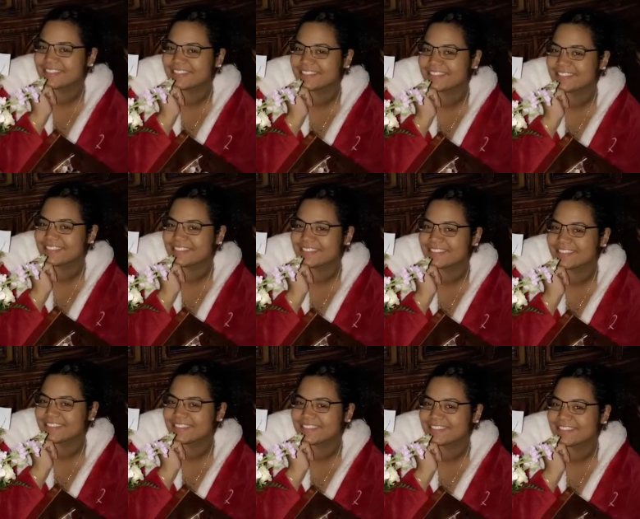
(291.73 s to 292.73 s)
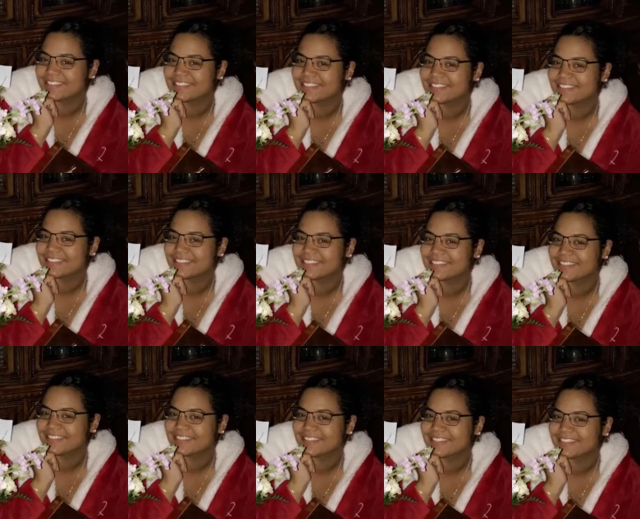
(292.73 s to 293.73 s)

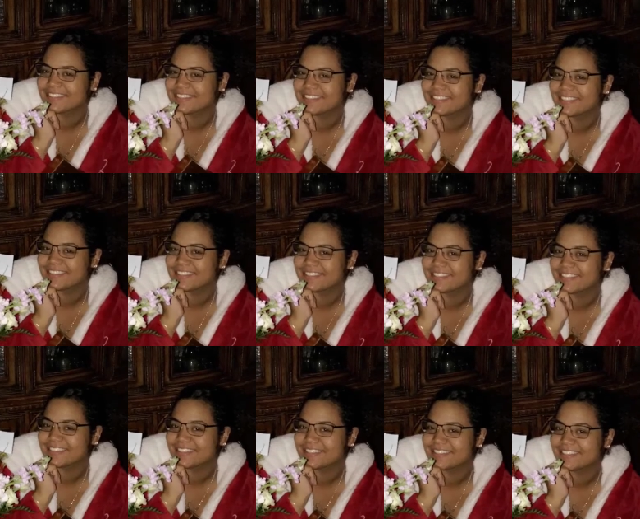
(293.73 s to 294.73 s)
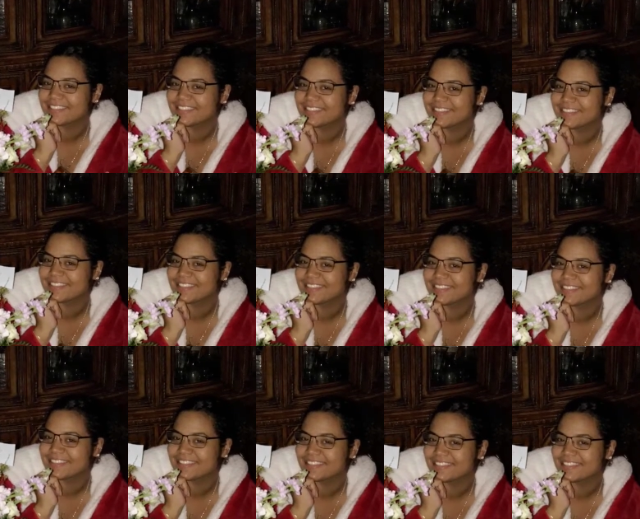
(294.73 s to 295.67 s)
Nothing is said.